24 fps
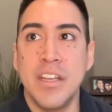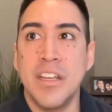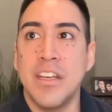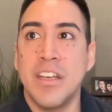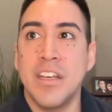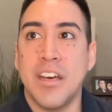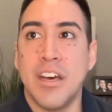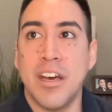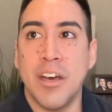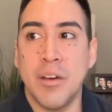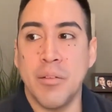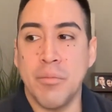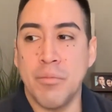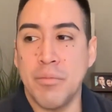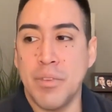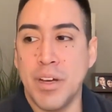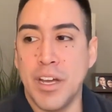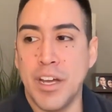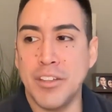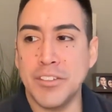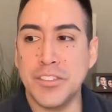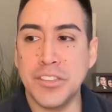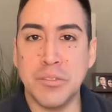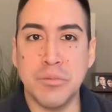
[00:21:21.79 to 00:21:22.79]
I
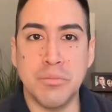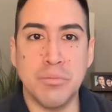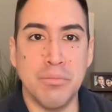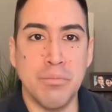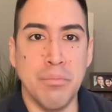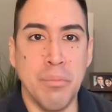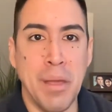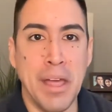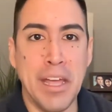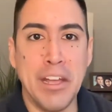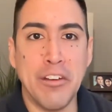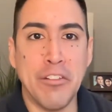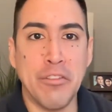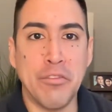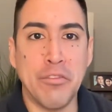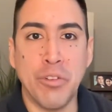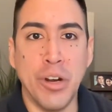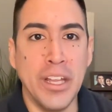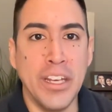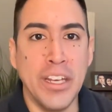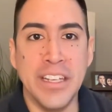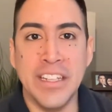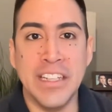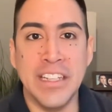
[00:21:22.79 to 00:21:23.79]
also met a
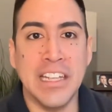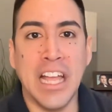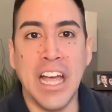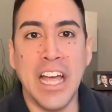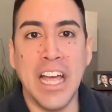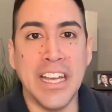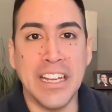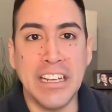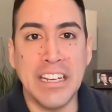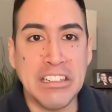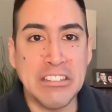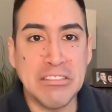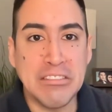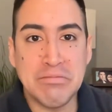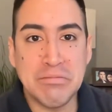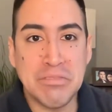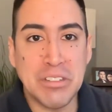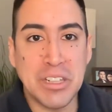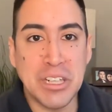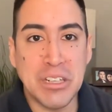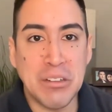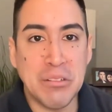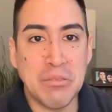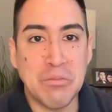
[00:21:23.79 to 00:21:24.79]
friend in line
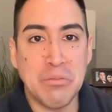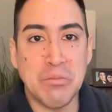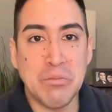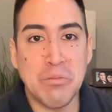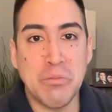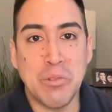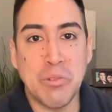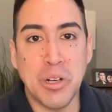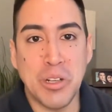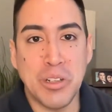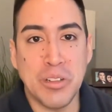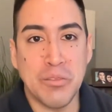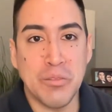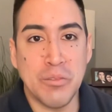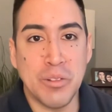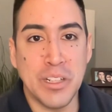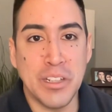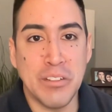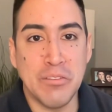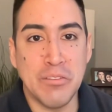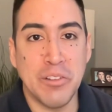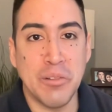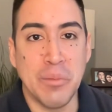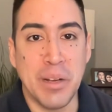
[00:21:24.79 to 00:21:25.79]
while
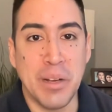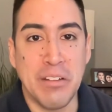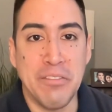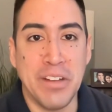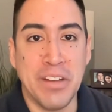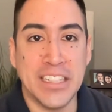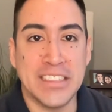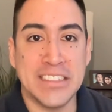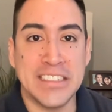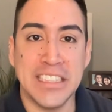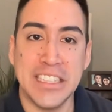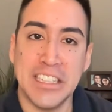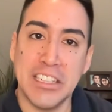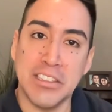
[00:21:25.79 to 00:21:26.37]
waiting for my vaccine.